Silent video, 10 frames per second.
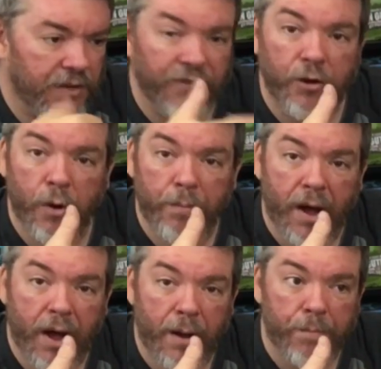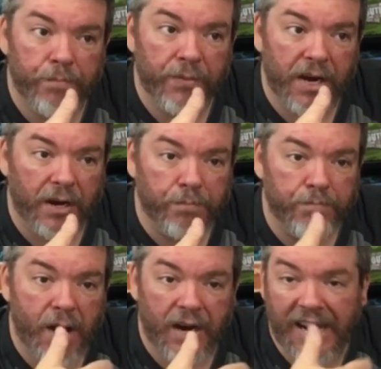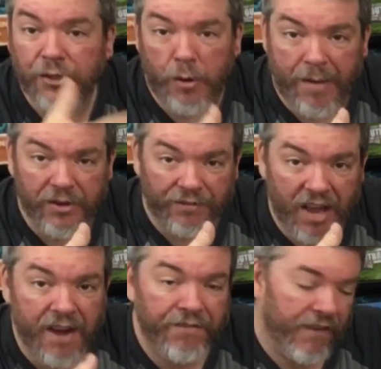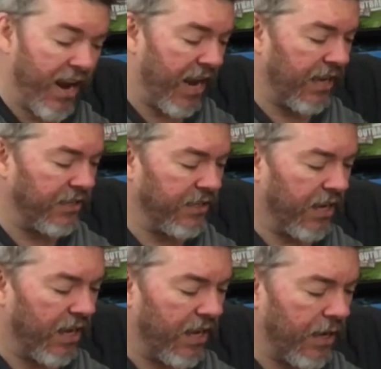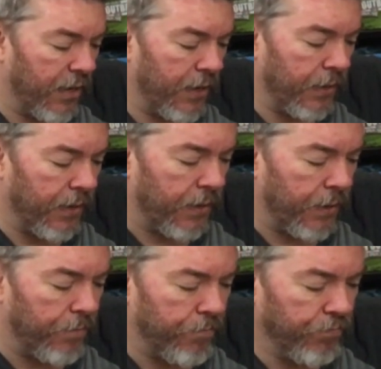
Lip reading: give you an extra amount of life and I